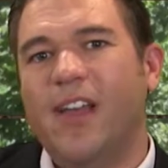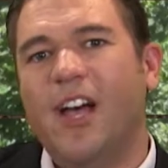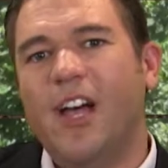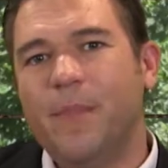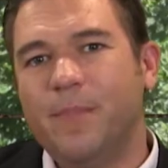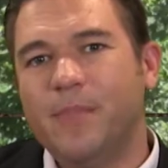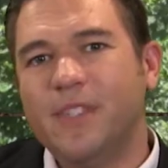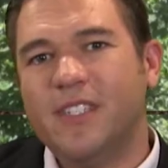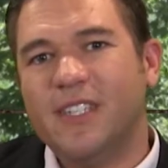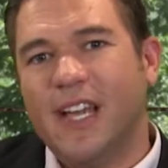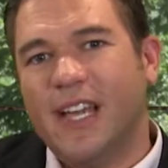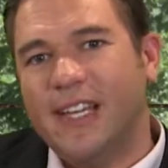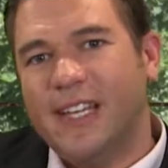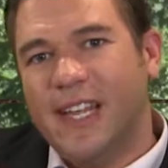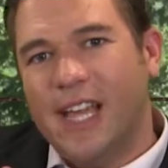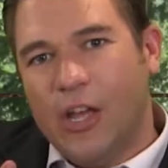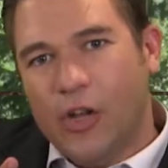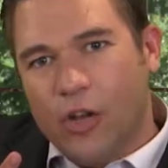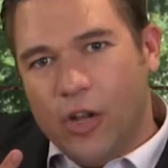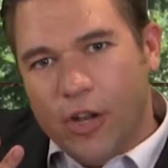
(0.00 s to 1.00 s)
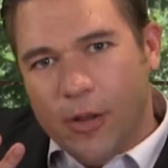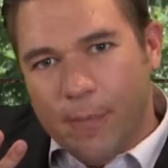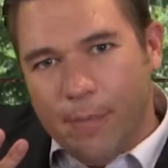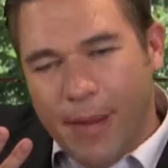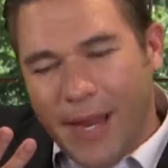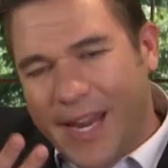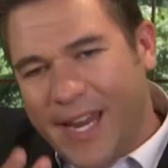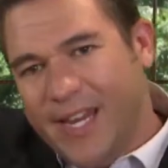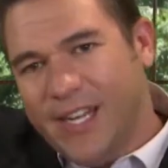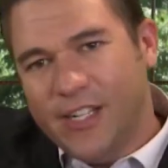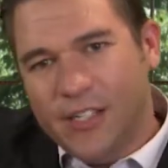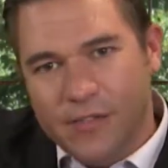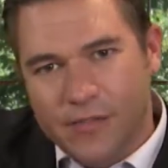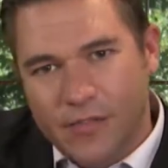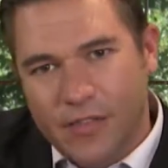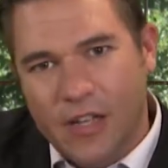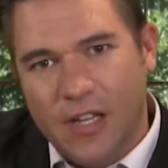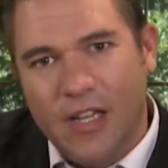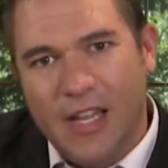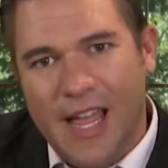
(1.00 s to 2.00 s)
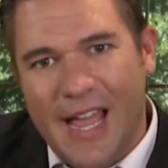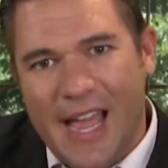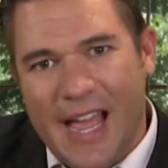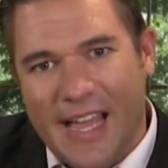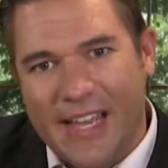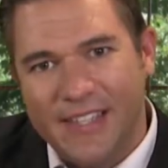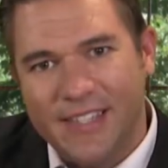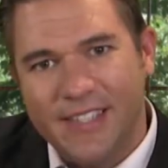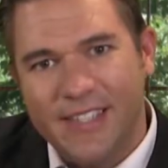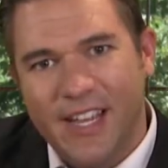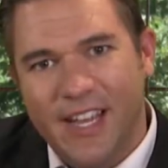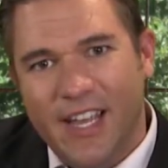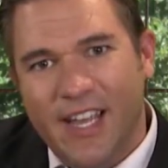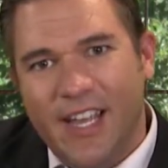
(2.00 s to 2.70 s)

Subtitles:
upside down on a pane of glass.